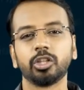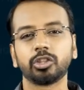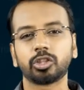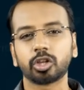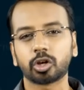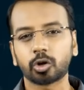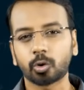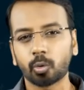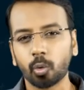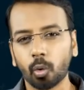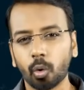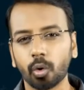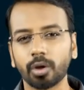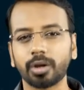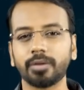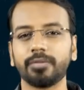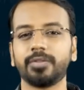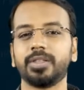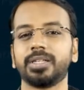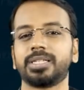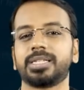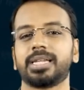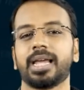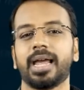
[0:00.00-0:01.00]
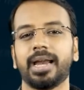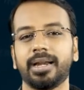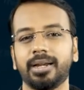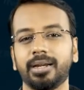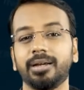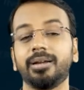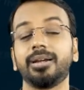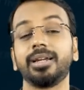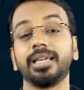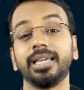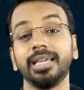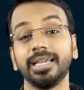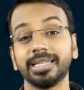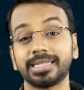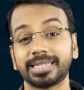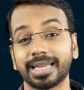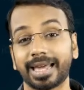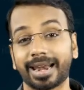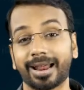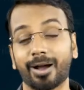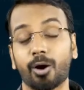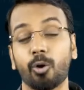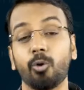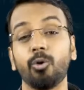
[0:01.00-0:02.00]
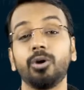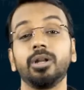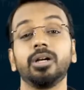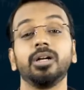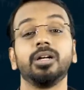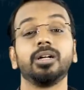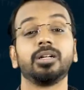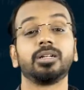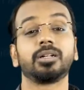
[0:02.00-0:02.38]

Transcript: the core of the standard is around